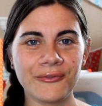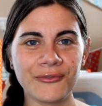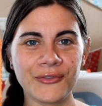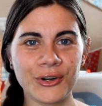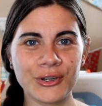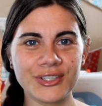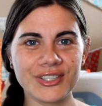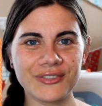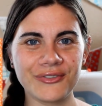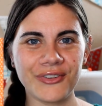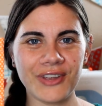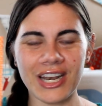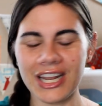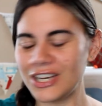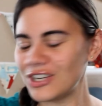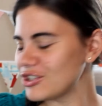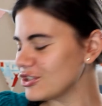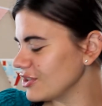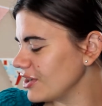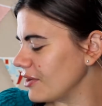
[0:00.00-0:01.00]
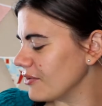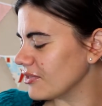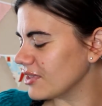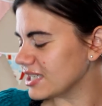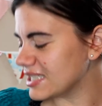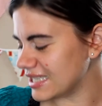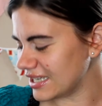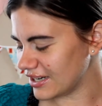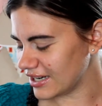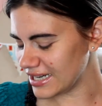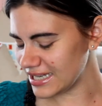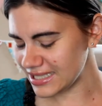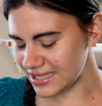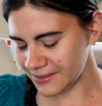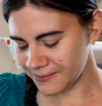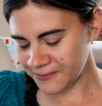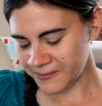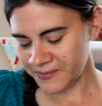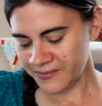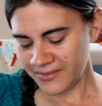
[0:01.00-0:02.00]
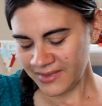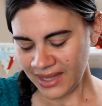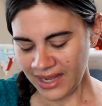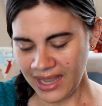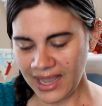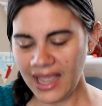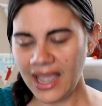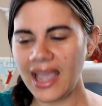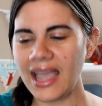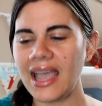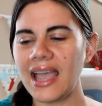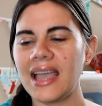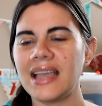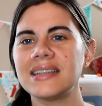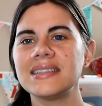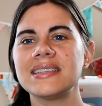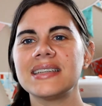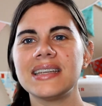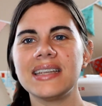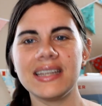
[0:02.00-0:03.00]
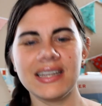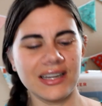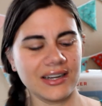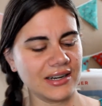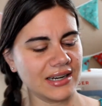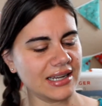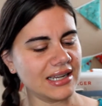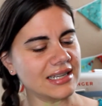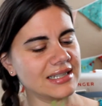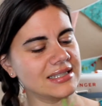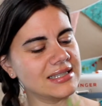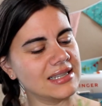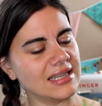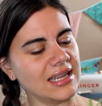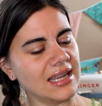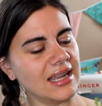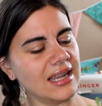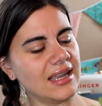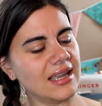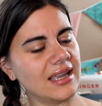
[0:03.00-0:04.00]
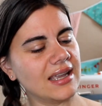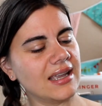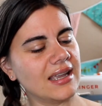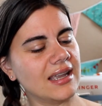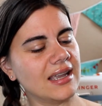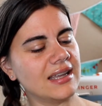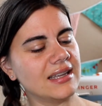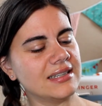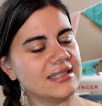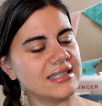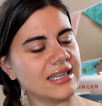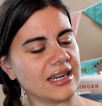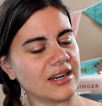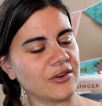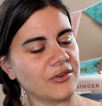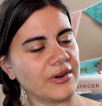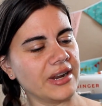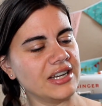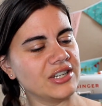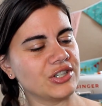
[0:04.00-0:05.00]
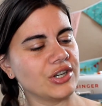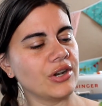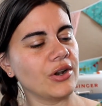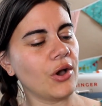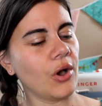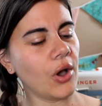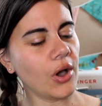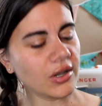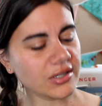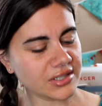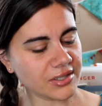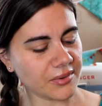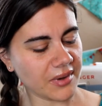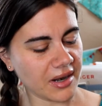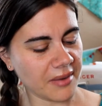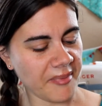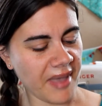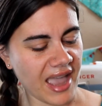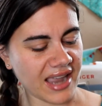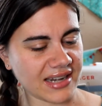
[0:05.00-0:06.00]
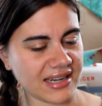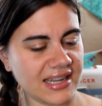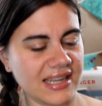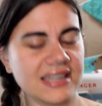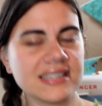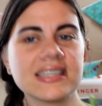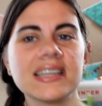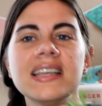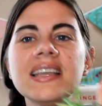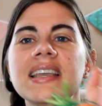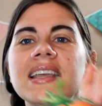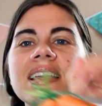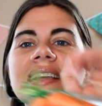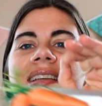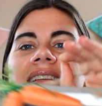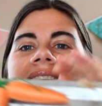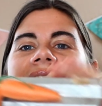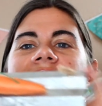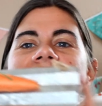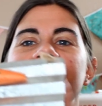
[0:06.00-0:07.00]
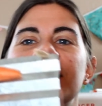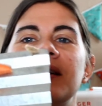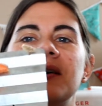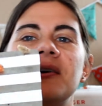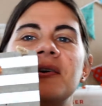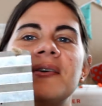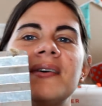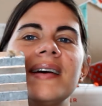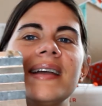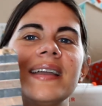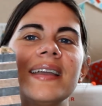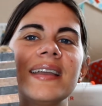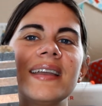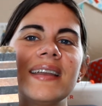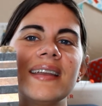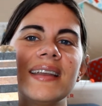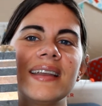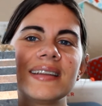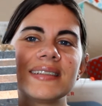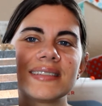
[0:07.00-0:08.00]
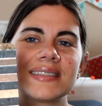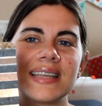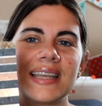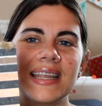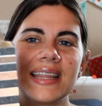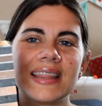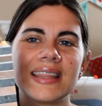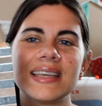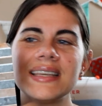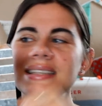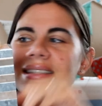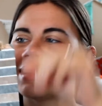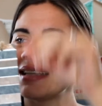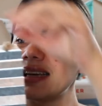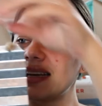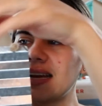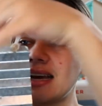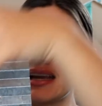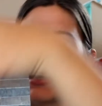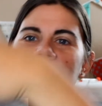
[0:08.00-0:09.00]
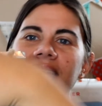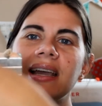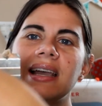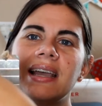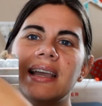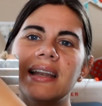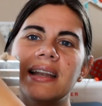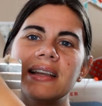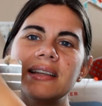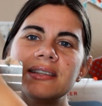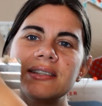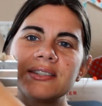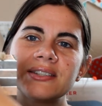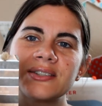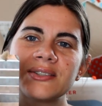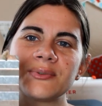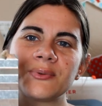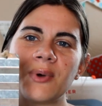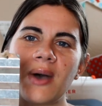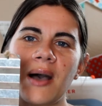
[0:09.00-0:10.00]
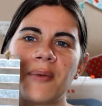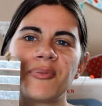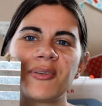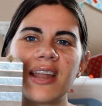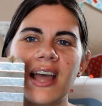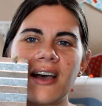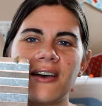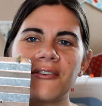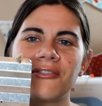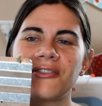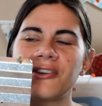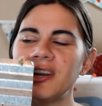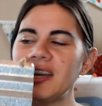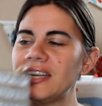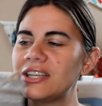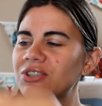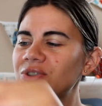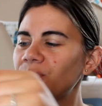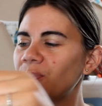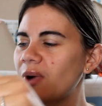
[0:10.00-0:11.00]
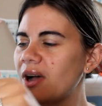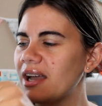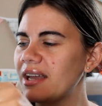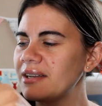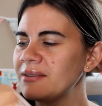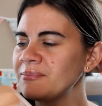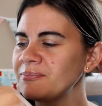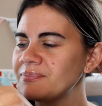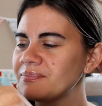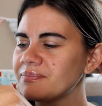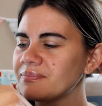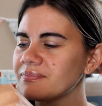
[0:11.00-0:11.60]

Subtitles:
first finish of the series, and here is the decoration, also on a magnet. So it's like this, and I can swap it out for each one